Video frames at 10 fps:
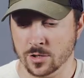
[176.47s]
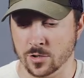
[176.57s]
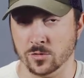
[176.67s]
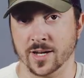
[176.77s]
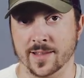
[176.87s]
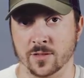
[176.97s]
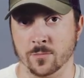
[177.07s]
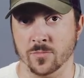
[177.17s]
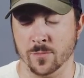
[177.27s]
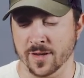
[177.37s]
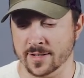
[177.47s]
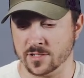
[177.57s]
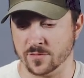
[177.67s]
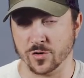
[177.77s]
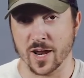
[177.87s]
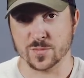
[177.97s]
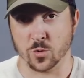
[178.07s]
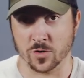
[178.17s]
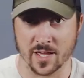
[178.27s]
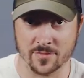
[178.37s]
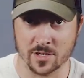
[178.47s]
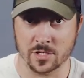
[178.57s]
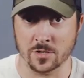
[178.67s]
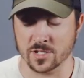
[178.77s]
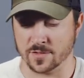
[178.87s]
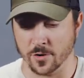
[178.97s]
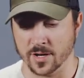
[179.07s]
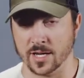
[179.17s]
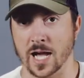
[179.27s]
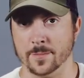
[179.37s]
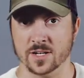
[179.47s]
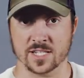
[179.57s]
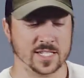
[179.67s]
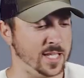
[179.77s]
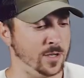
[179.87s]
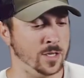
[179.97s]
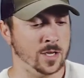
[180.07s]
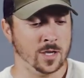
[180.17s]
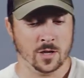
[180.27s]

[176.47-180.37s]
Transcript: you look at the means of transport that they use. It's very common to see